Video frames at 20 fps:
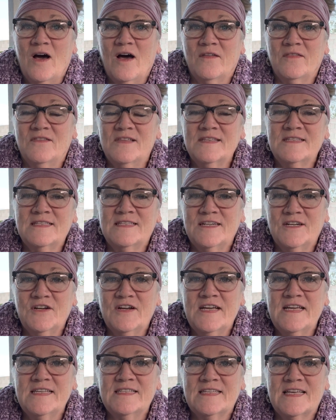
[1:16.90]
this
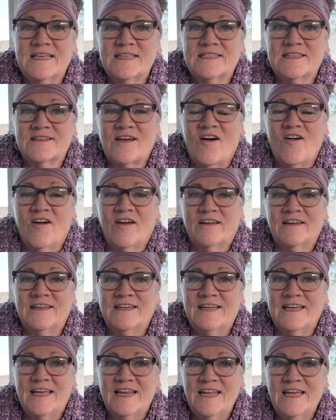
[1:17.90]
series is on
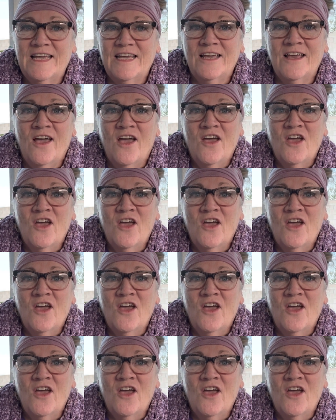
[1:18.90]
getting